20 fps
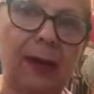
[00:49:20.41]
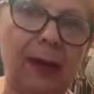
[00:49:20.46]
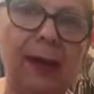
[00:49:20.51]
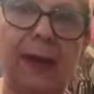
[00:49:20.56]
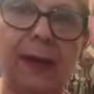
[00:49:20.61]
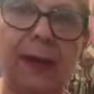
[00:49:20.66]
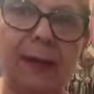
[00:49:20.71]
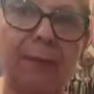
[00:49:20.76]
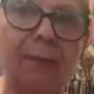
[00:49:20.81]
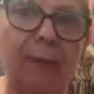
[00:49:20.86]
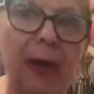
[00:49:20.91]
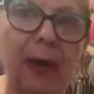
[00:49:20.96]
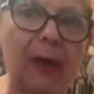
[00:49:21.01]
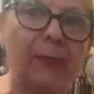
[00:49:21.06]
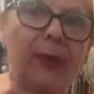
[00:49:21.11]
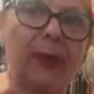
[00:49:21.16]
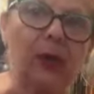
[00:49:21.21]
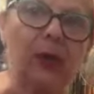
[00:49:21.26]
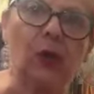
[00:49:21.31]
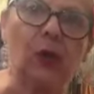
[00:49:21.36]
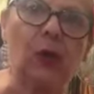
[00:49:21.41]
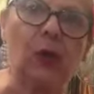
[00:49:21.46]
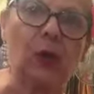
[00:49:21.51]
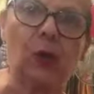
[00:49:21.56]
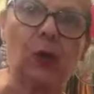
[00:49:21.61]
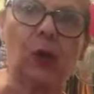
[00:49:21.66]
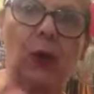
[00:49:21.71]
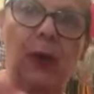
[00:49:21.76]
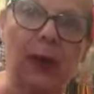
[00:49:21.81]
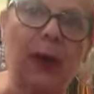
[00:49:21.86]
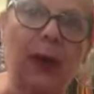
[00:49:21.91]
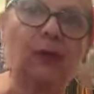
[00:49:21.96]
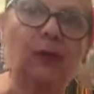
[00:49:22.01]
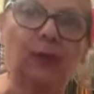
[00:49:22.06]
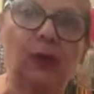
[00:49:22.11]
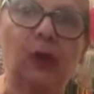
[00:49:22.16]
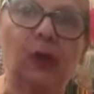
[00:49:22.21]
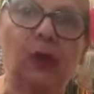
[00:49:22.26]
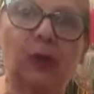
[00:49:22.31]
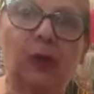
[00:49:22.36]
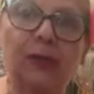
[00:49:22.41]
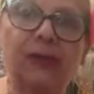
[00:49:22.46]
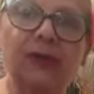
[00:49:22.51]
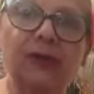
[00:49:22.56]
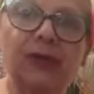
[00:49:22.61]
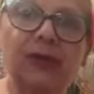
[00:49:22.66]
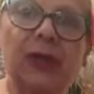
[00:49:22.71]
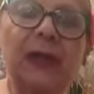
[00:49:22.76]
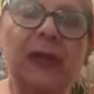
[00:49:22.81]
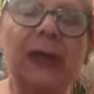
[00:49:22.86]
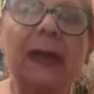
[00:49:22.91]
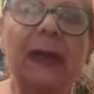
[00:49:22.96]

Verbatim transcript: a barbecue outdoors,